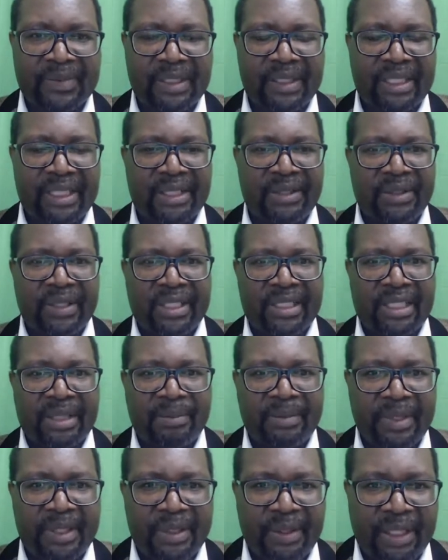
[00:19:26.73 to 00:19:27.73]
then you can
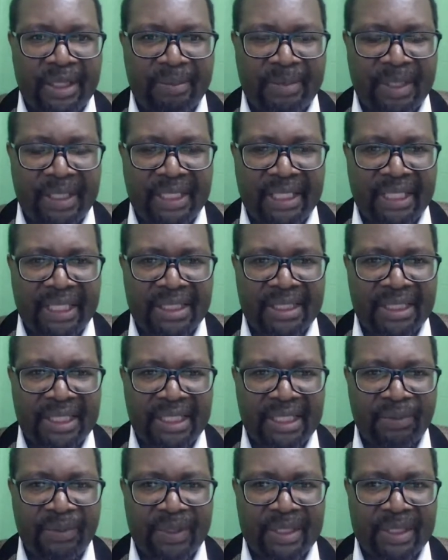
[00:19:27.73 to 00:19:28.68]
submit your application.